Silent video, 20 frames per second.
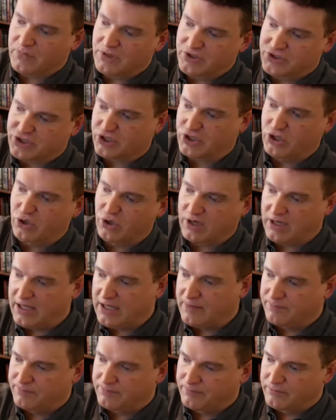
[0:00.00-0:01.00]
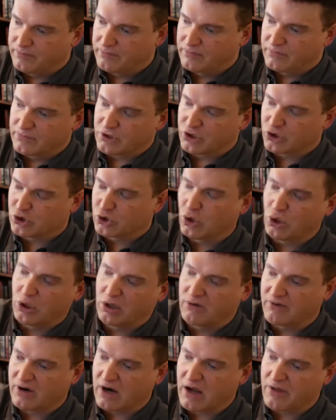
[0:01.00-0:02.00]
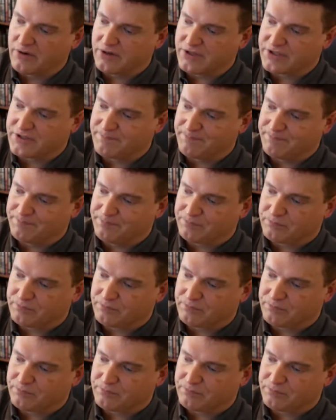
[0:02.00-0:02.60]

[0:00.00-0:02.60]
security, control over others,